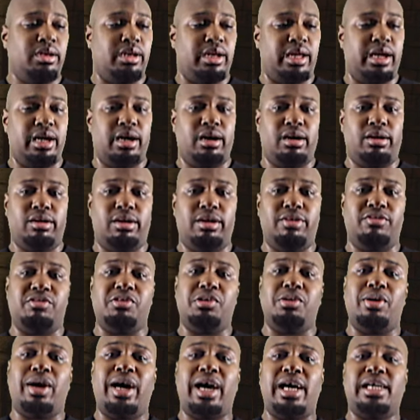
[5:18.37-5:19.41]
Now, if
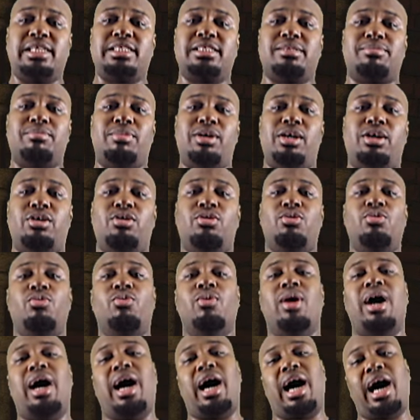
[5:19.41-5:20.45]
you ask me
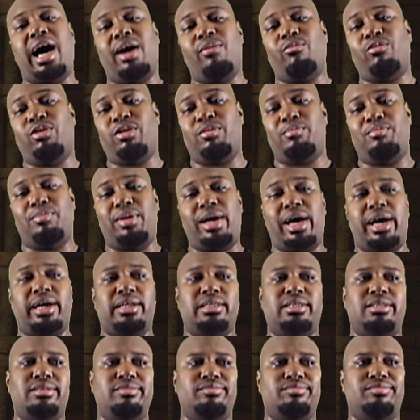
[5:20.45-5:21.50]
who I would have
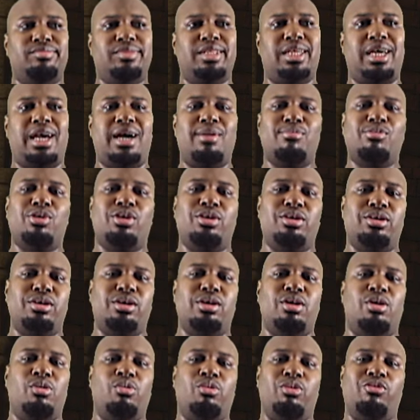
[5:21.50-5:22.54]
backed, I'm gonna
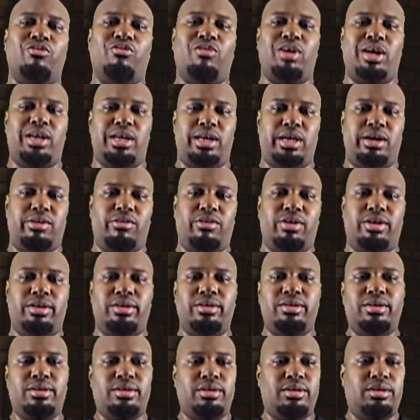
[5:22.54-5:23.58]
go with Rhaenyra.
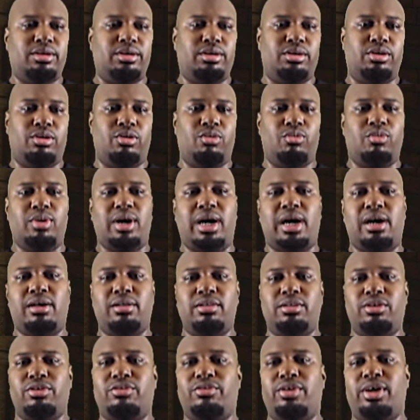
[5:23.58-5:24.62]
While
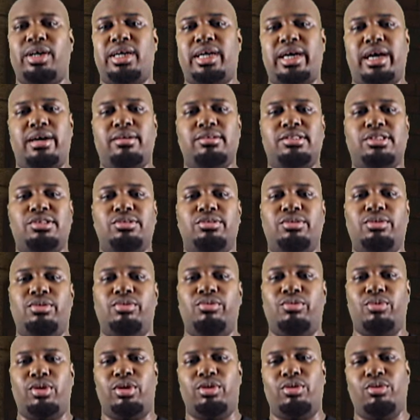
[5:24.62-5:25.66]
the Great Council of
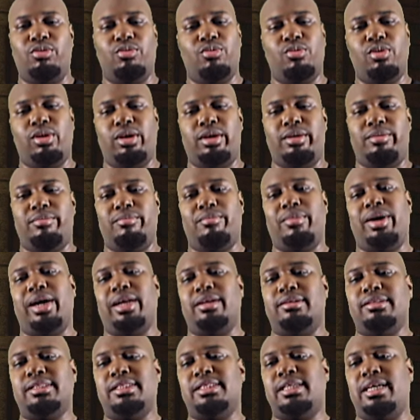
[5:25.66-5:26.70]
101 might
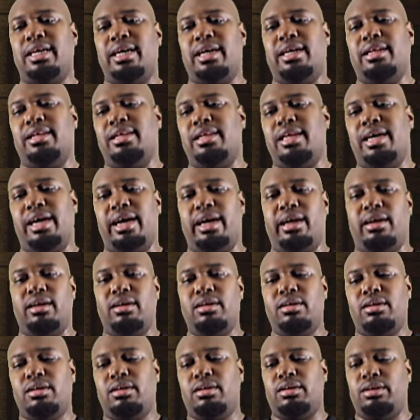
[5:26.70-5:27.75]
have said that,
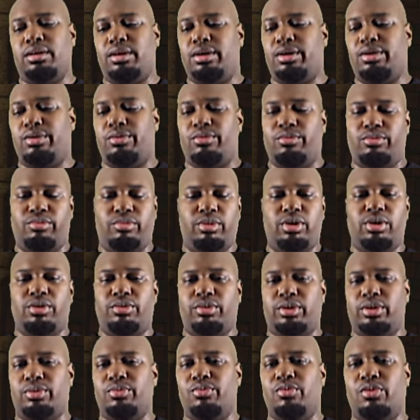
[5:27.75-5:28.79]
we
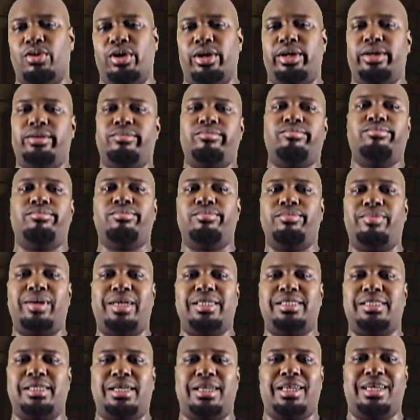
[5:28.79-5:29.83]
only want
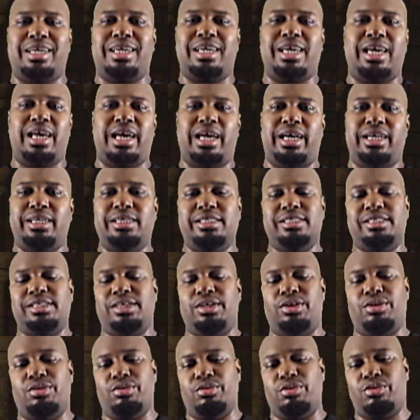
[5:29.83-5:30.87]
basically kings
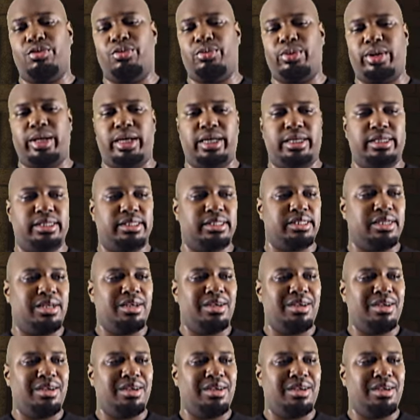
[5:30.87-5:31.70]
and no queens.